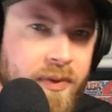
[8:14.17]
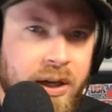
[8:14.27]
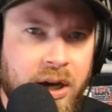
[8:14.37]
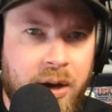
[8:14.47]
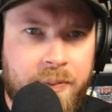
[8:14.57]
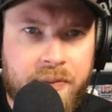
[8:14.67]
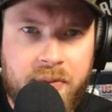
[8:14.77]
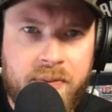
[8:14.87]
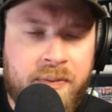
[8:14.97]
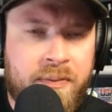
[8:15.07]
I
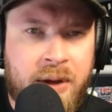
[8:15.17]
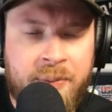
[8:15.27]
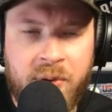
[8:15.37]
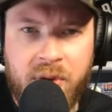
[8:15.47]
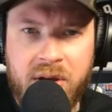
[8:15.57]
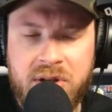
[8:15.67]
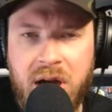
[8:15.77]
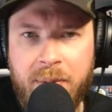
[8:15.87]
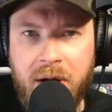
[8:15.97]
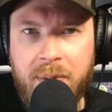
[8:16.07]
mean, we could
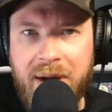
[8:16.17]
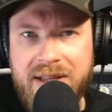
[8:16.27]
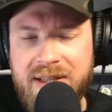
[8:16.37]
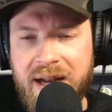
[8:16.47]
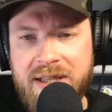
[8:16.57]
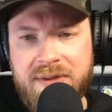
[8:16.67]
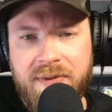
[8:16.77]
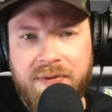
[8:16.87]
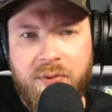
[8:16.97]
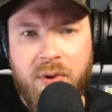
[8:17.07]
talk about combined stats
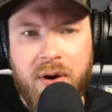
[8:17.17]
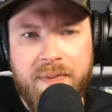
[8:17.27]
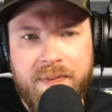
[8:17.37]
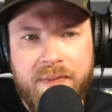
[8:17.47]
for